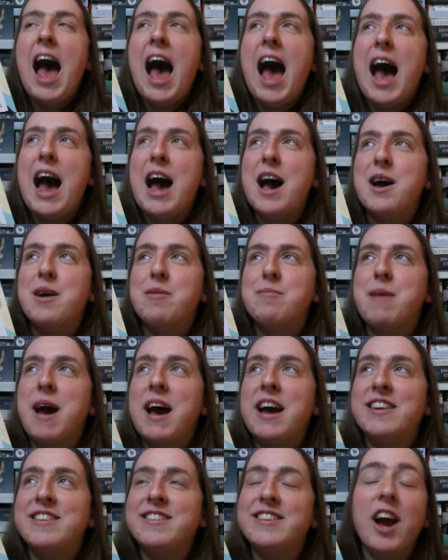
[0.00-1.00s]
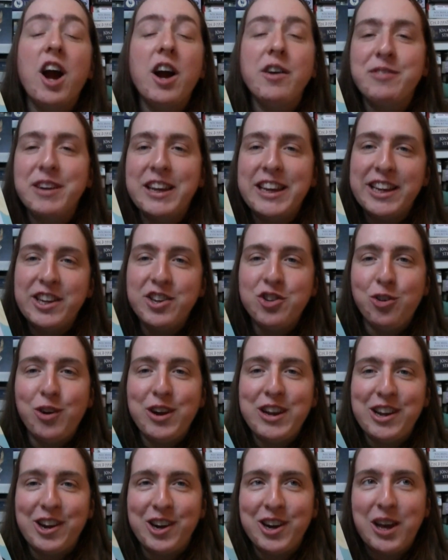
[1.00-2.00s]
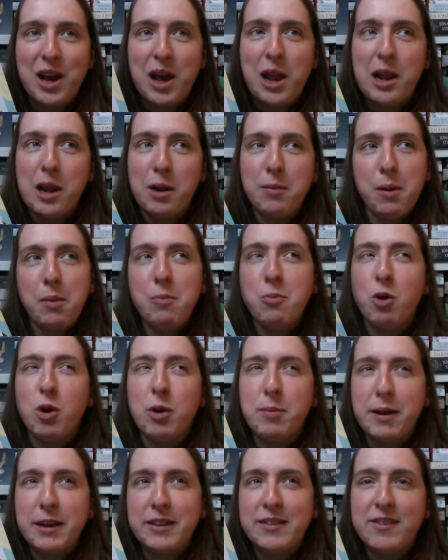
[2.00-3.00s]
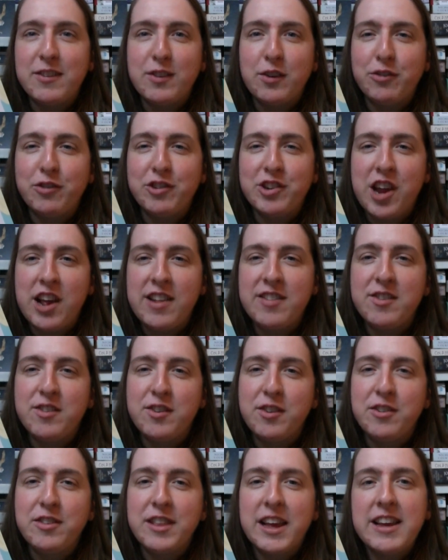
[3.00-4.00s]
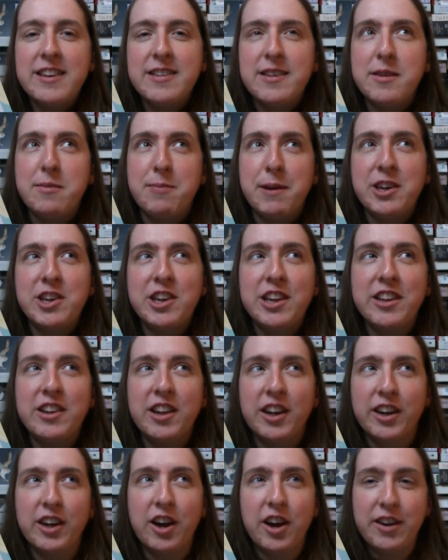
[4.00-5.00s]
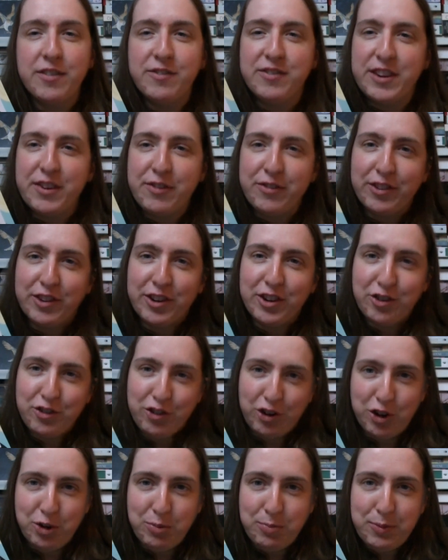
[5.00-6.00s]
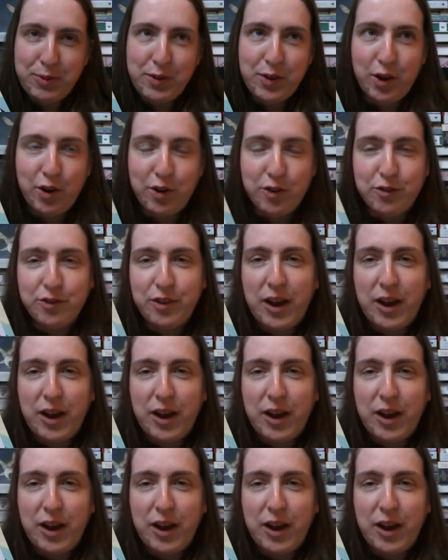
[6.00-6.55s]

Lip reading: And yeah, I really enjoyed learning a little bit more about the suffragettes through this, especially the kind of different groups of